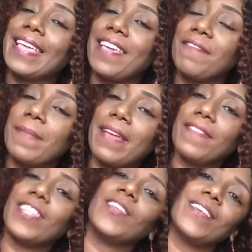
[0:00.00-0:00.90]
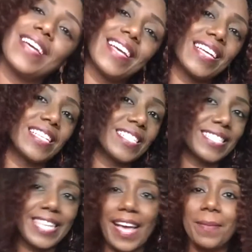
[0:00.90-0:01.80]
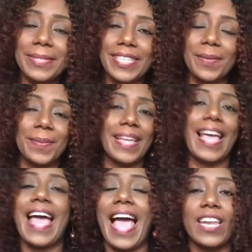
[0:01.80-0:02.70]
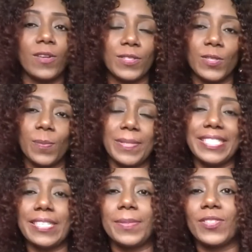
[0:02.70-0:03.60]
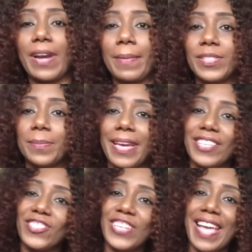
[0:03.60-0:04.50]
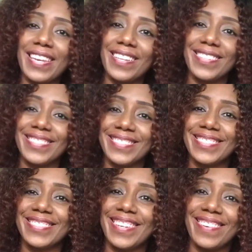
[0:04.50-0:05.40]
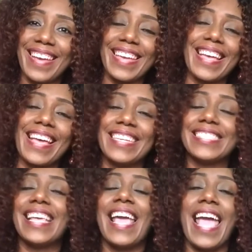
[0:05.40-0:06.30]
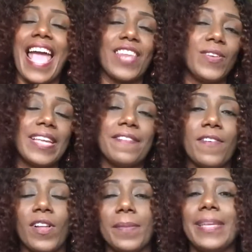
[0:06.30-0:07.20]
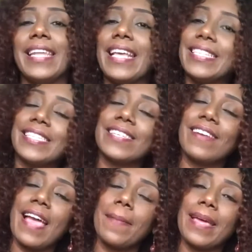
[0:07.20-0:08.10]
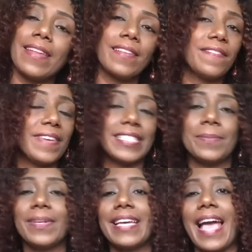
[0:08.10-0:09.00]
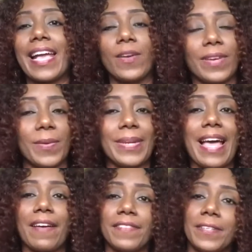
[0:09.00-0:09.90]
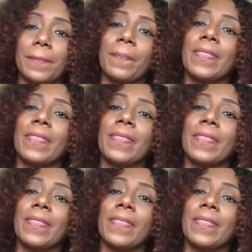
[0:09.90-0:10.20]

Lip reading: Give my video a thumbs up and also please subscribe to my channel. Alright guys, and you can follow me on Instagram and on Facebook at Cooking with Afton.